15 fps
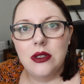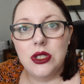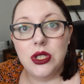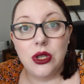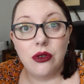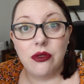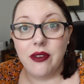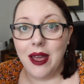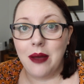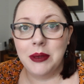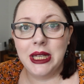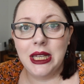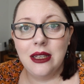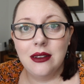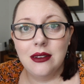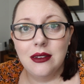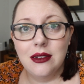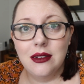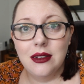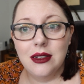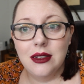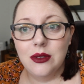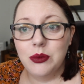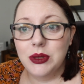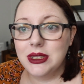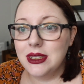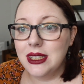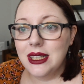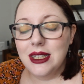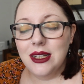To your family?
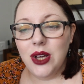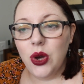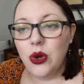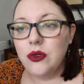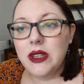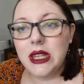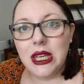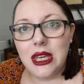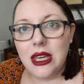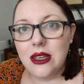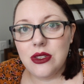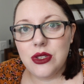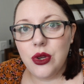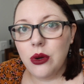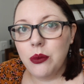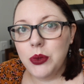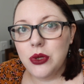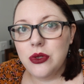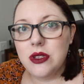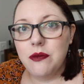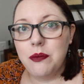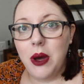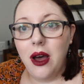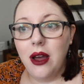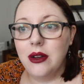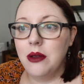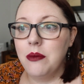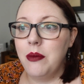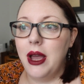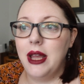Well, over the years, your abusive
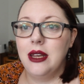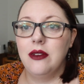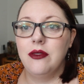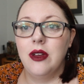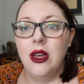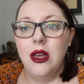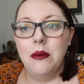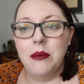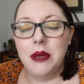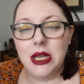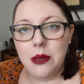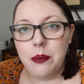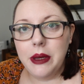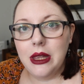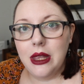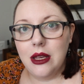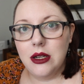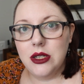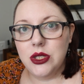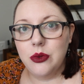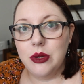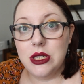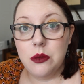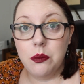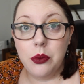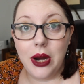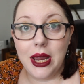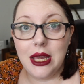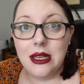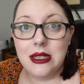partner might have manipulated you into
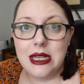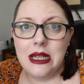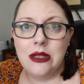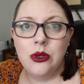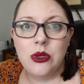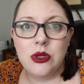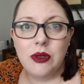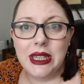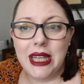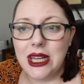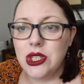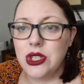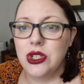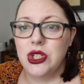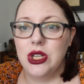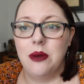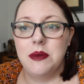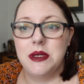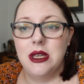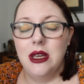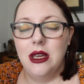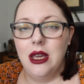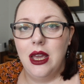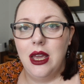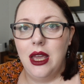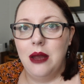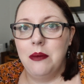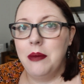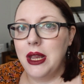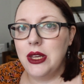breaking down those relationships
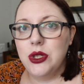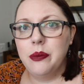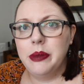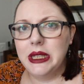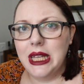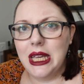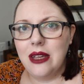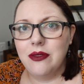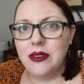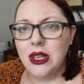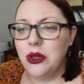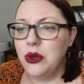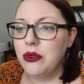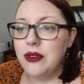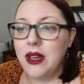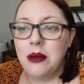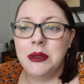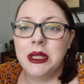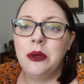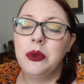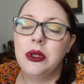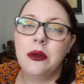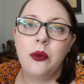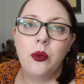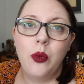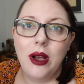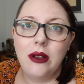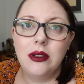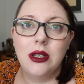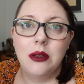and made you believe that your family wouldn't
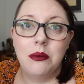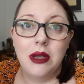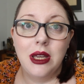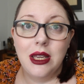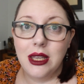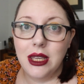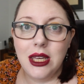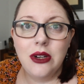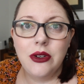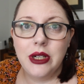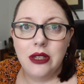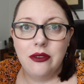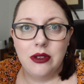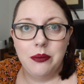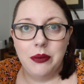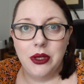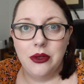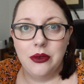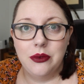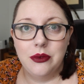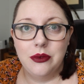welcome hearing from you.